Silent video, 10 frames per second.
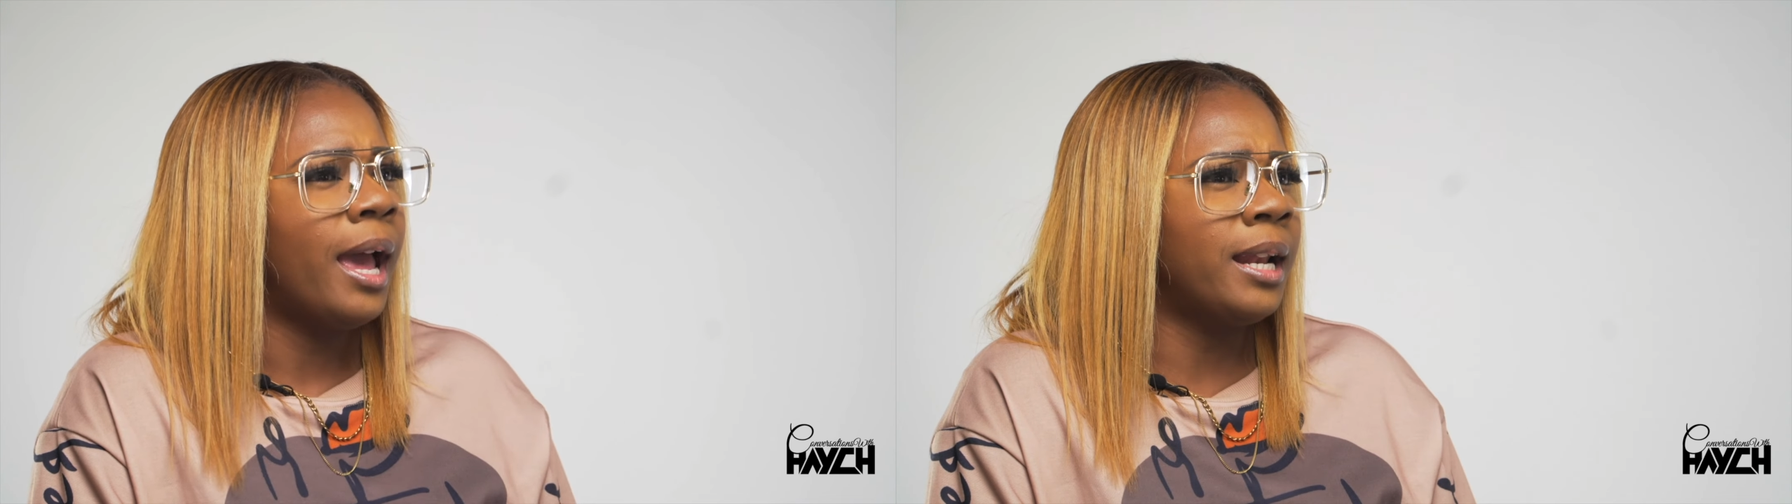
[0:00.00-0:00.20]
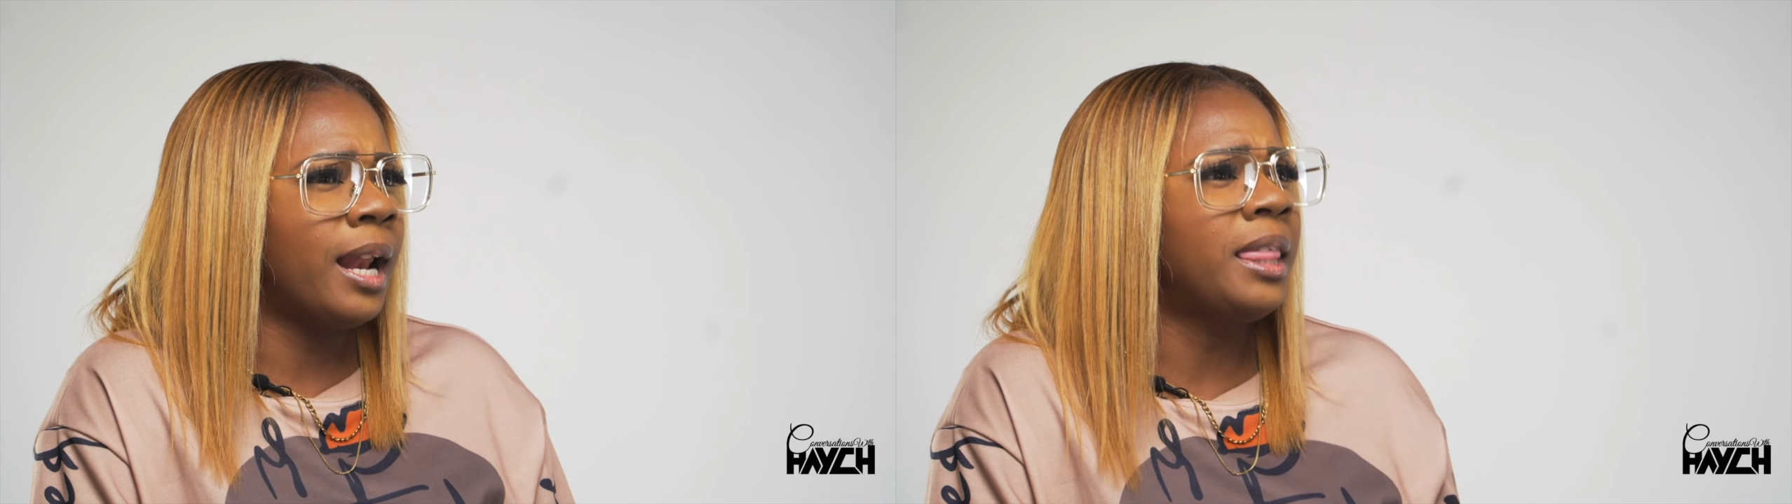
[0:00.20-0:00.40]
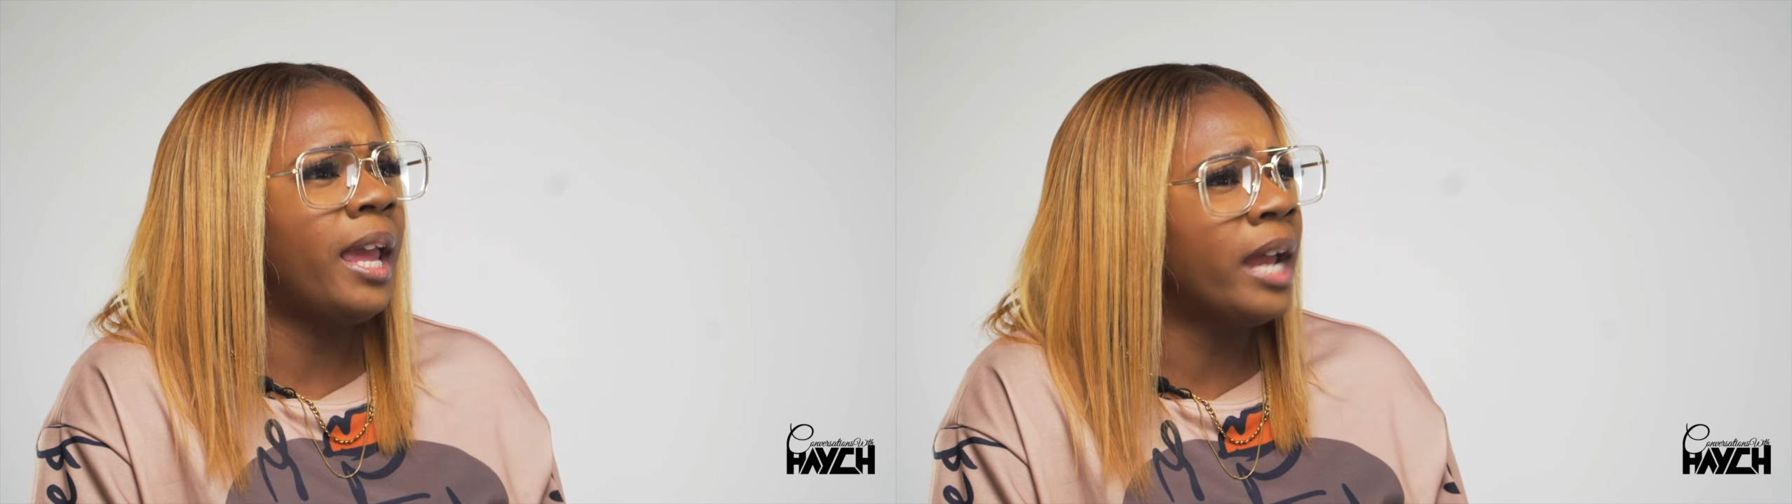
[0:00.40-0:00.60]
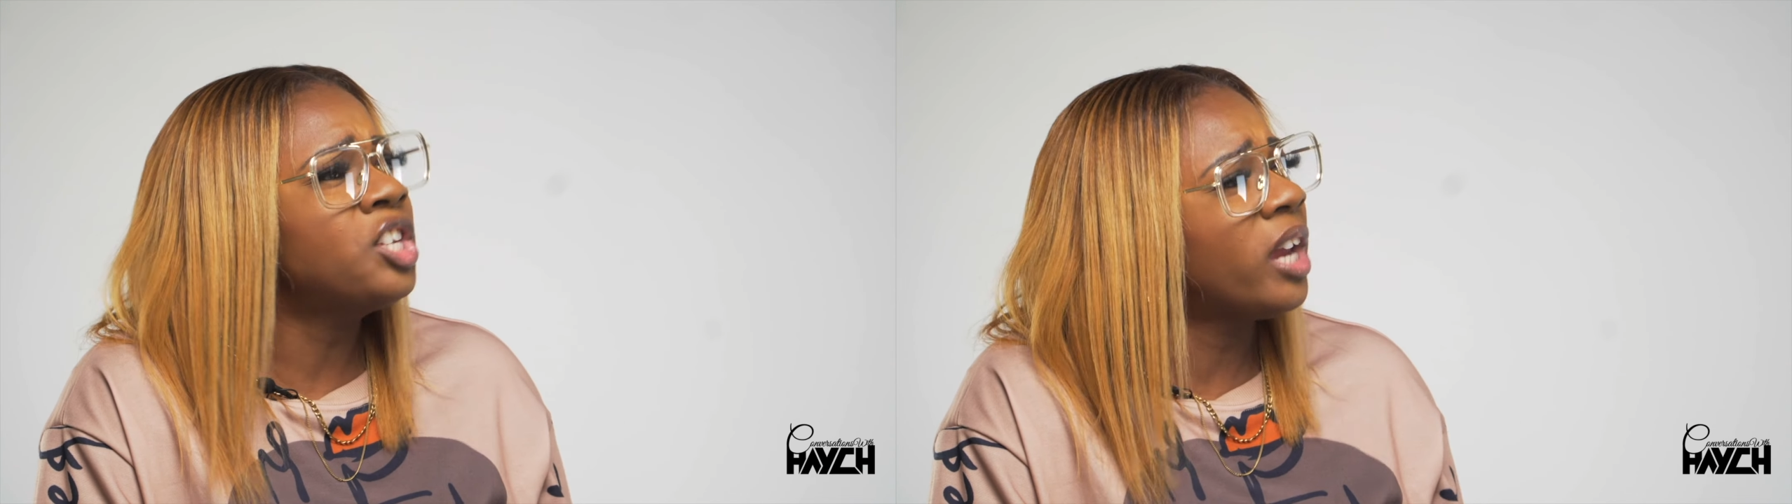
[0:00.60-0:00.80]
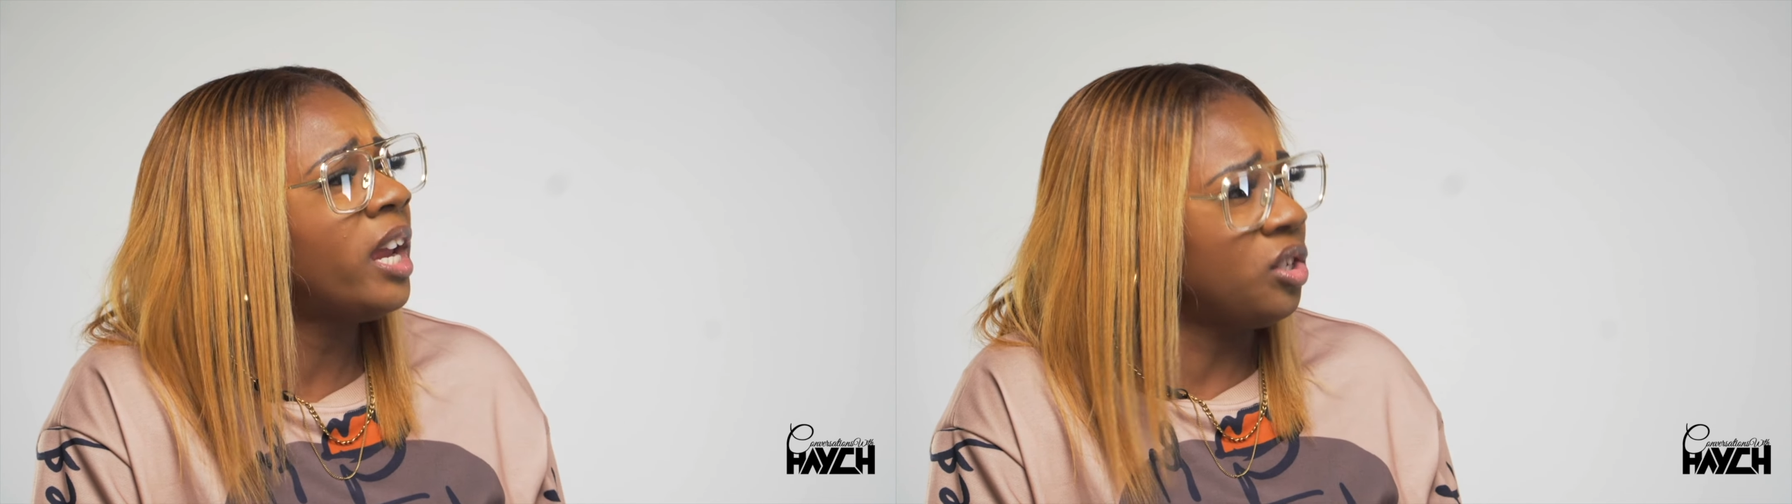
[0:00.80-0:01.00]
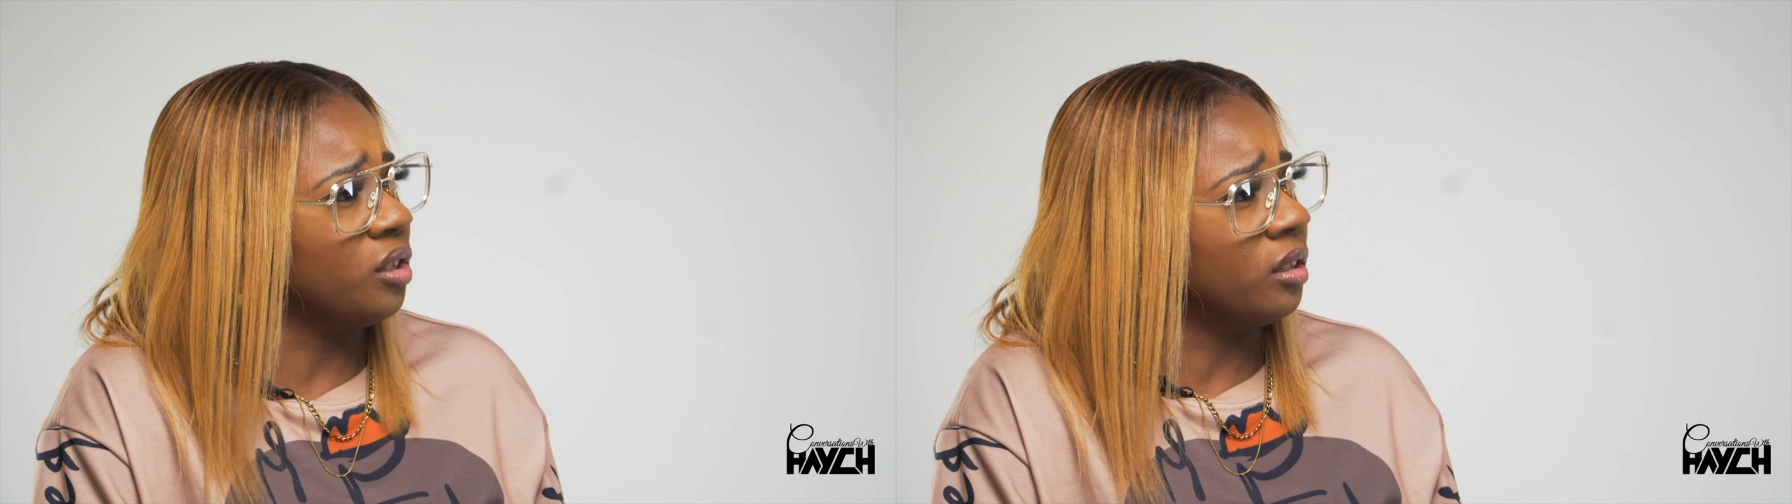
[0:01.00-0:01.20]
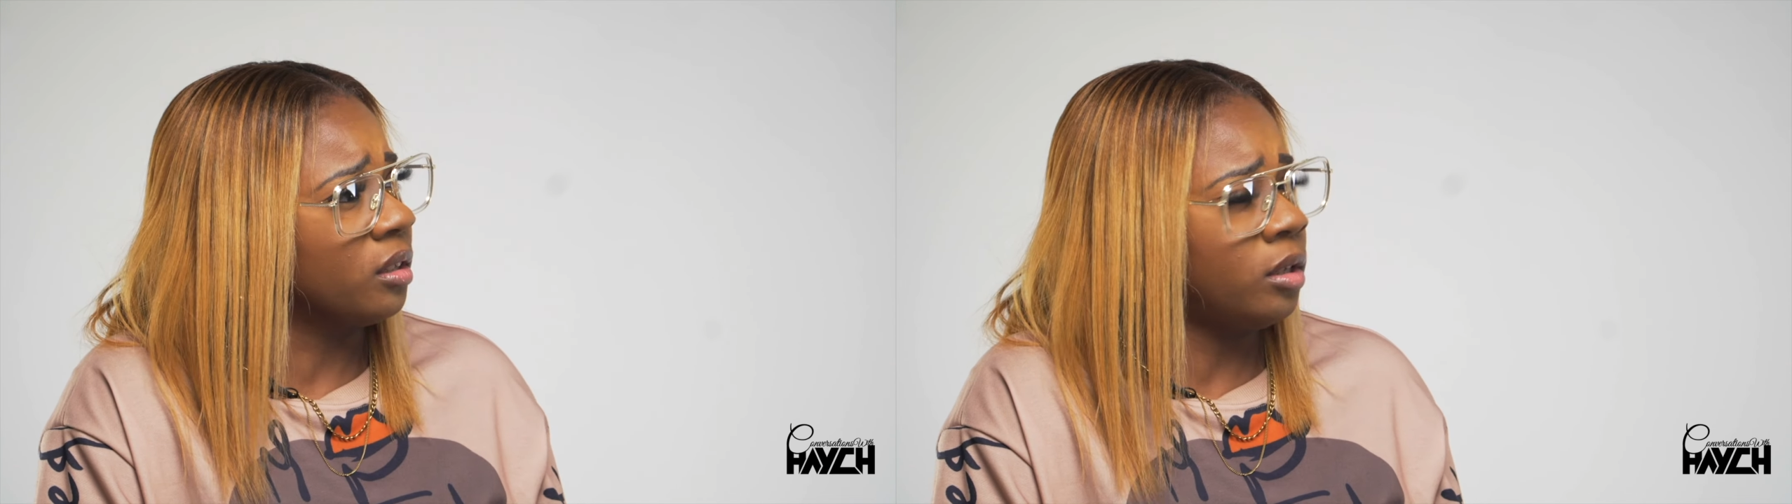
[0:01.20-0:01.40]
And then I think education,